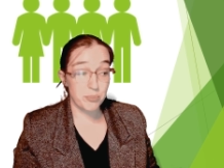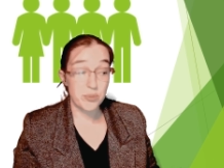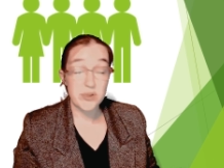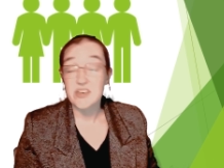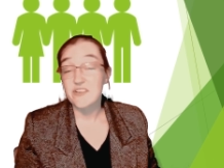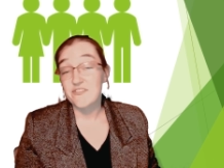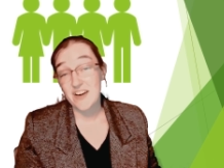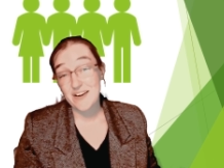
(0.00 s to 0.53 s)

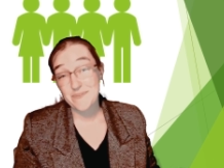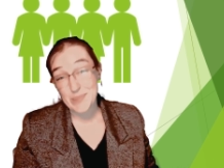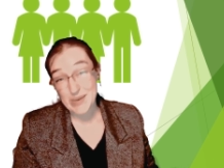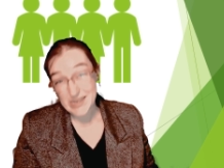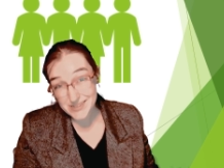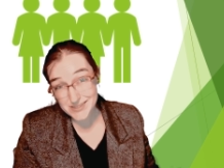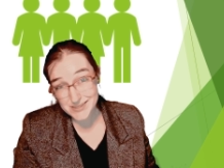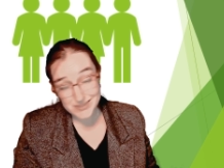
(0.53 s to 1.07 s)
within five
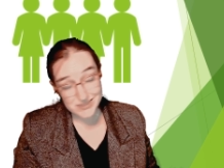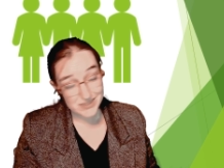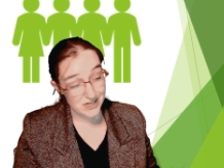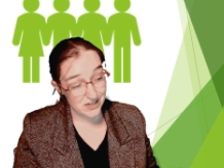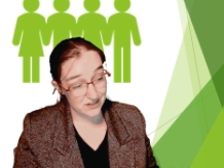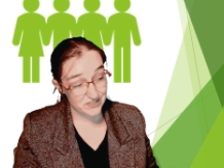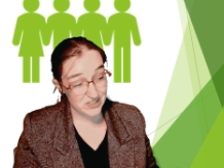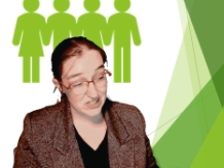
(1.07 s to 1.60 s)
minutes
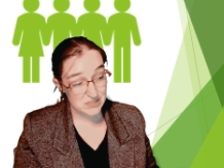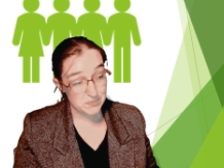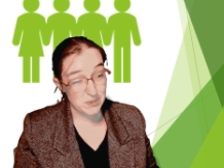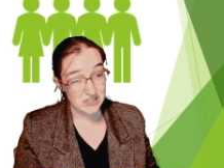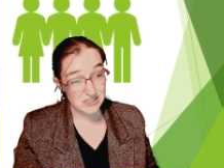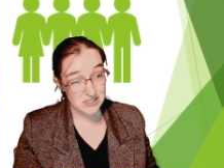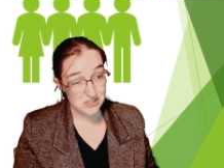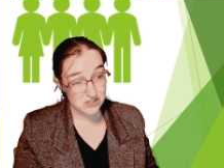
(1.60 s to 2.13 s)
of the
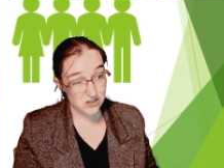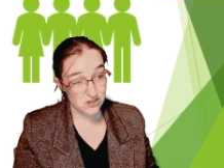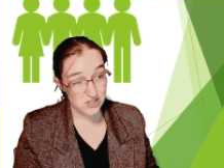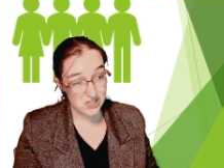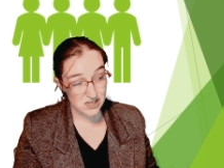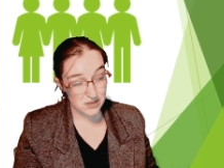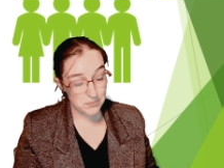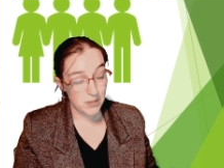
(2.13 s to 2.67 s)
expected start
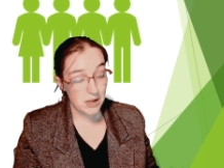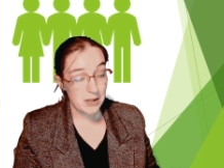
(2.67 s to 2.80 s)
time,